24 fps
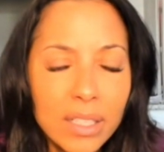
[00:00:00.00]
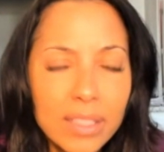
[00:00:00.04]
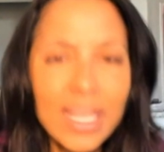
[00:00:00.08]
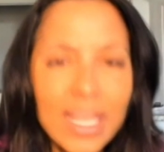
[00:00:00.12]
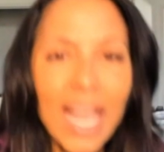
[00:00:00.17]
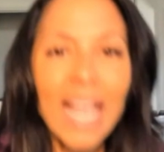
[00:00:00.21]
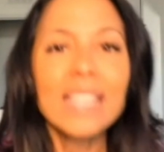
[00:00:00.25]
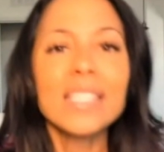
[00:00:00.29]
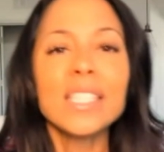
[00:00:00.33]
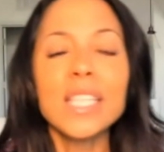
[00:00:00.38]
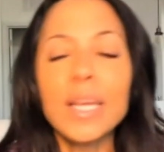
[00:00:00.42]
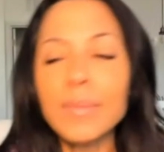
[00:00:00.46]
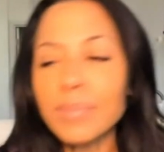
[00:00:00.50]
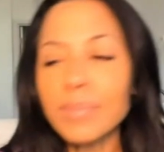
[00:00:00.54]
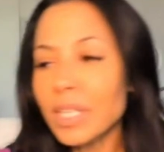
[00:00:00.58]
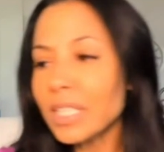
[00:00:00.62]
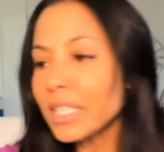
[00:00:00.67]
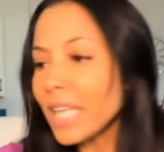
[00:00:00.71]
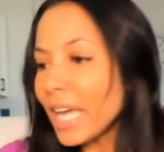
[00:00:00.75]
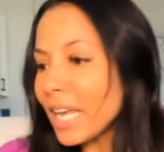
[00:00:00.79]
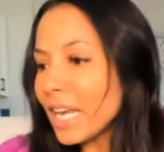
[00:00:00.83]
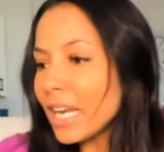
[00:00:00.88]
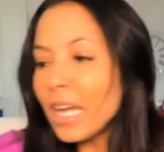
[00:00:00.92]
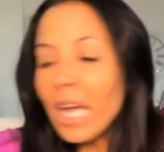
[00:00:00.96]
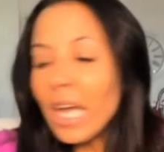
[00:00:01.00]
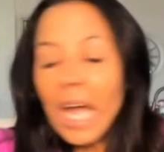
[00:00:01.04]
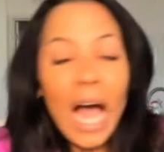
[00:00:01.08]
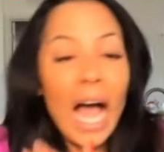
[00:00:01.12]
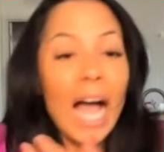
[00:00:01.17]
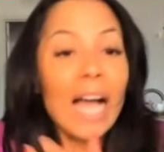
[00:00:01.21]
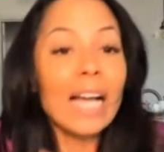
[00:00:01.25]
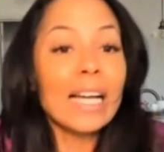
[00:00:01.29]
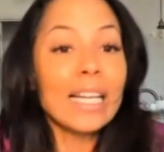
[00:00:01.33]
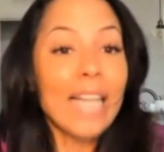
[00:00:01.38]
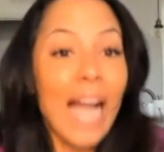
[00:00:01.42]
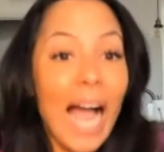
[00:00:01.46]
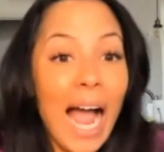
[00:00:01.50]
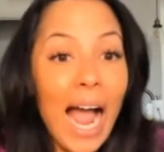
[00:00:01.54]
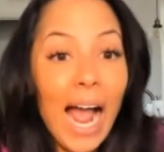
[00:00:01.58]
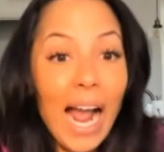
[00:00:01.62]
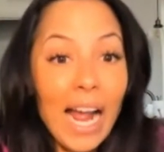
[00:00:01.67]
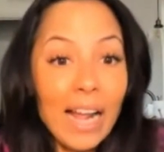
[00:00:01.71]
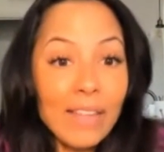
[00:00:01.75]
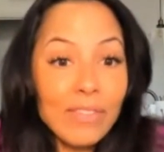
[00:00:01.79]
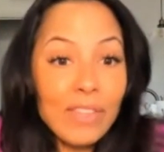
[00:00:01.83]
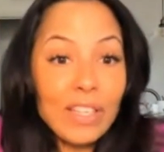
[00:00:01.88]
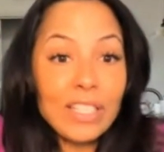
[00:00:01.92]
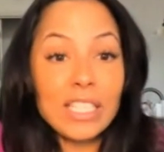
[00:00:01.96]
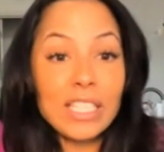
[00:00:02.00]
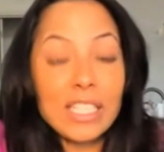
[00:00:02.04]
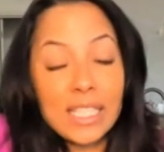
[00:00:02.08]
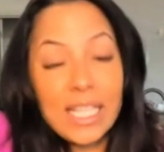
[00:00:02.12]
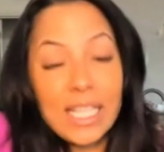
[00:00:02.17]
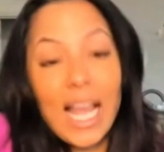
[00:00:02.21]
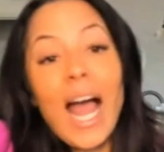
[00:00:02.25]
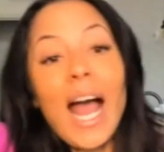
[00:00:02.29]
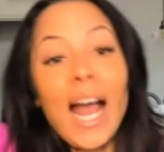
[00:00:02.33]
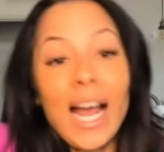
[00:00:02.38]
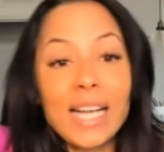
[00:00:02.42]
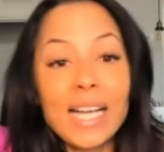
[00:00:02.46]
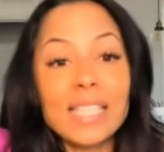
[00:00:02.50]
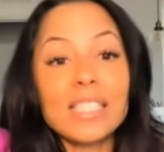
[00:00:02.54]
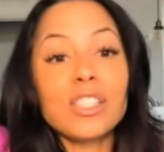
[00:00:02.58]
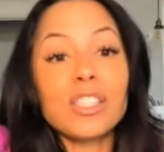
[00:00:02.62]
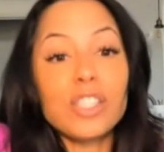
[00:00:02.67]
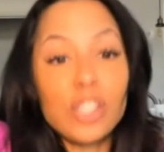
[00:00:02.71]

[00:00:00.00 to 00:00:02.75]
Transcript: That's something that a guy that decides